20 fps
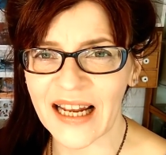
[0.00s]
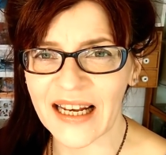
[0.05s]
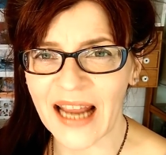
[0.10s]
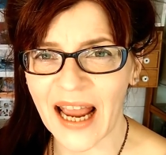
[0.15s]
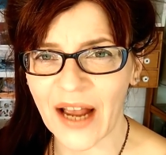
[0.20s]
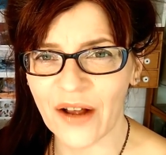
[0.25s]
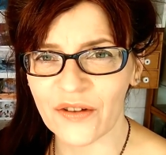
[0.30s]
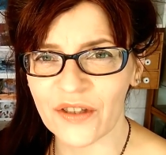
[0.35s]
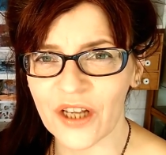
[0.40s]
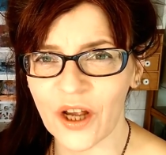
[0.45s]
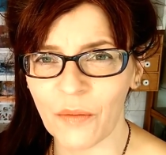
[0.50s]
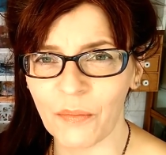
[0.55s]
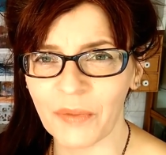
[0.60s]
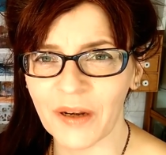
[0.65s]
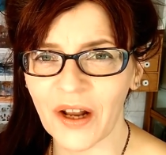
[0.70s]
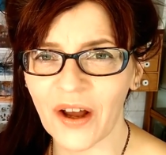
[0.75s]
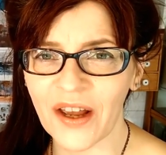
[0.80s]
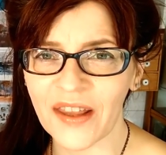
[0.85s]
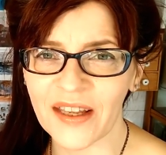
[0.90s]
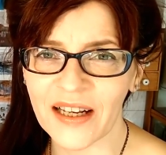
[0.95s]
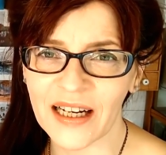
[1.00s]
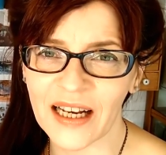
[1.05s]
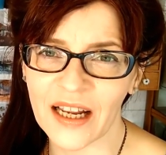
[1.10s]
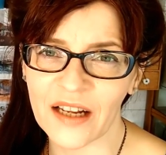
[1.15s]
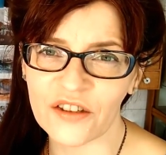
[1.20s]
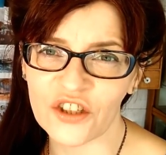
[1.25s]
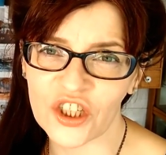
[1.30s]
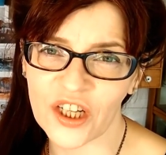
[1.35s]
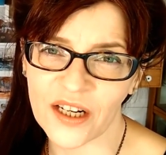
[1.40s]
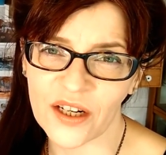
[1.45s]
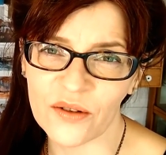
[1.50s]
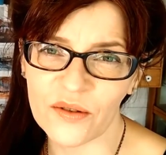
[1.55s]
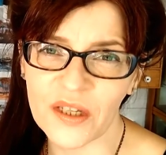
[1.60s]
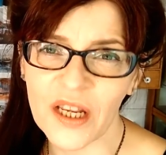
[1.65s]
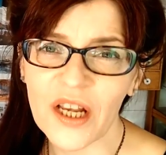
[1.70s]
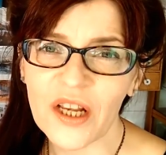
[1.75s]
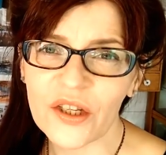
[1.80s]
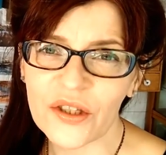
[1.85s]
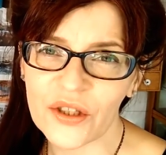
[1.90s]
and how to apply the cloud shadows